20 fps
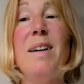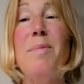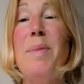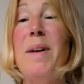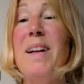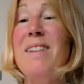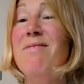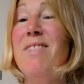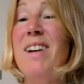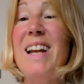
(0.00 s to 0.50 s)
our
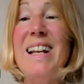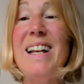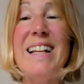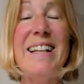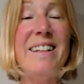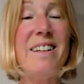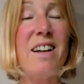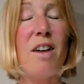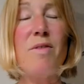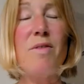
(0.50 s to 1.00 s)
campaign
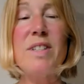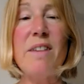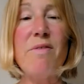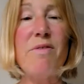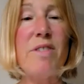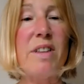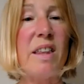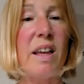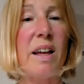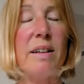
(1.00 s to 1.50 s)
really covers
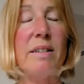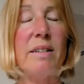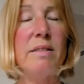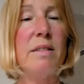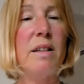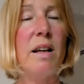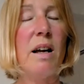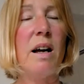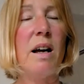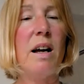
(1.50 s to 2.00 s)
everything.
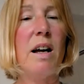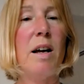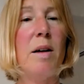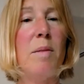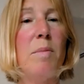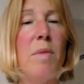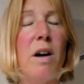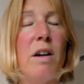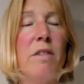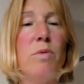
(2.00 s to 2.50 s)

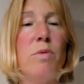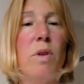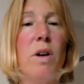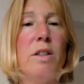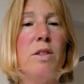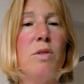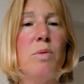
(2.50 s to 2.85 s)
I've